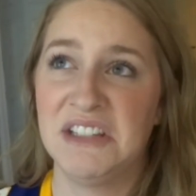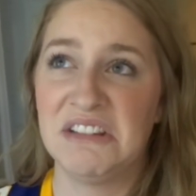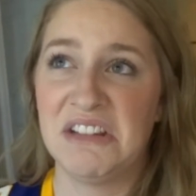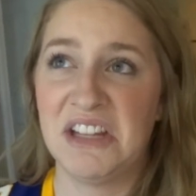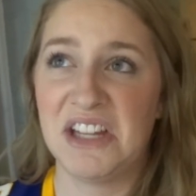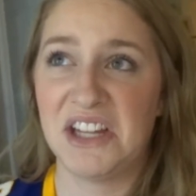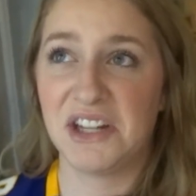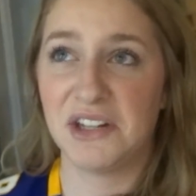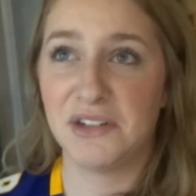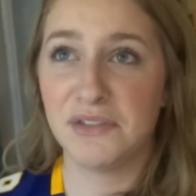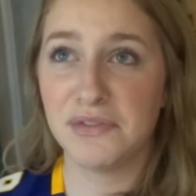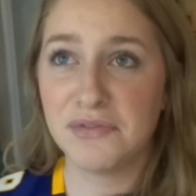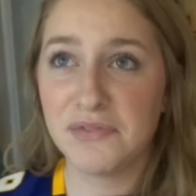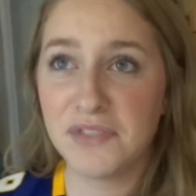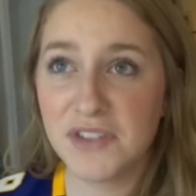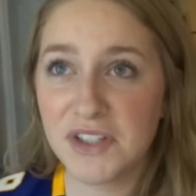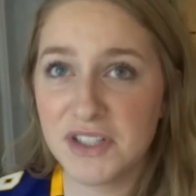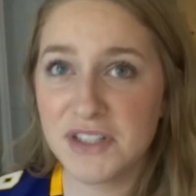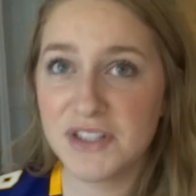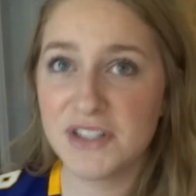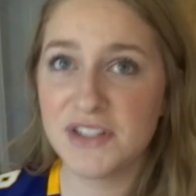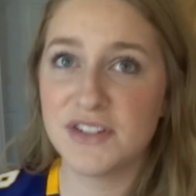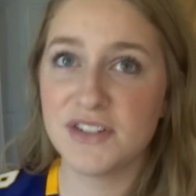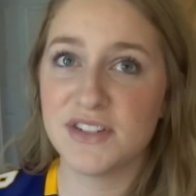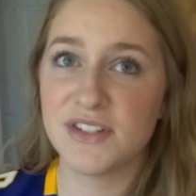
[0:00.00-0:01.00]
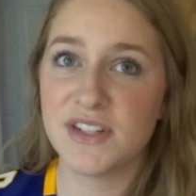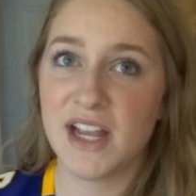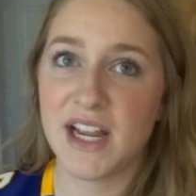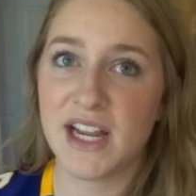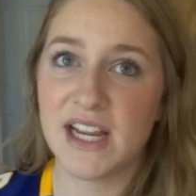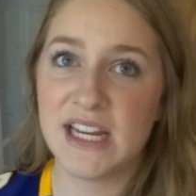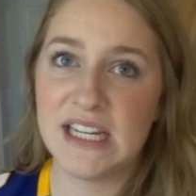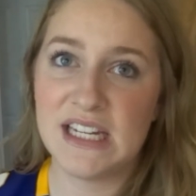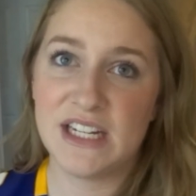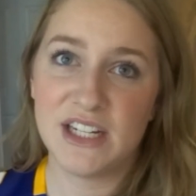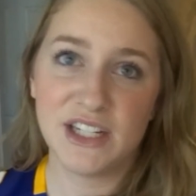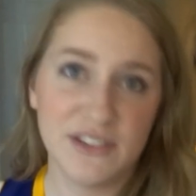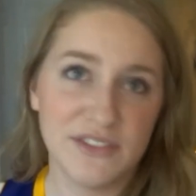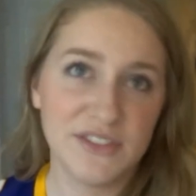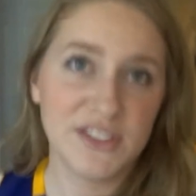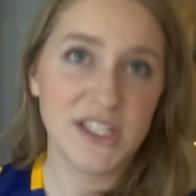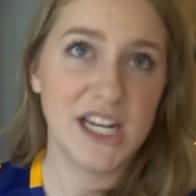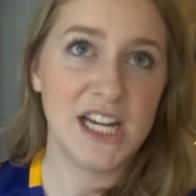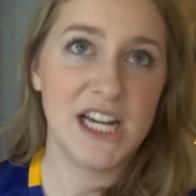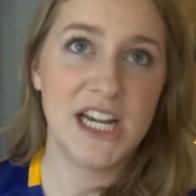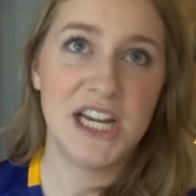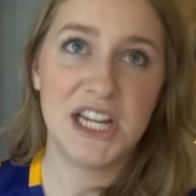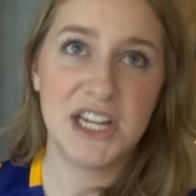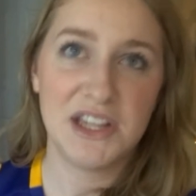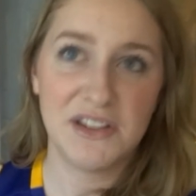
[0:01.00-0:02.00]
like our first or second year of
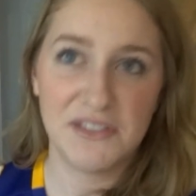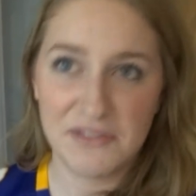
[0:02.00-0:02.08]
dating,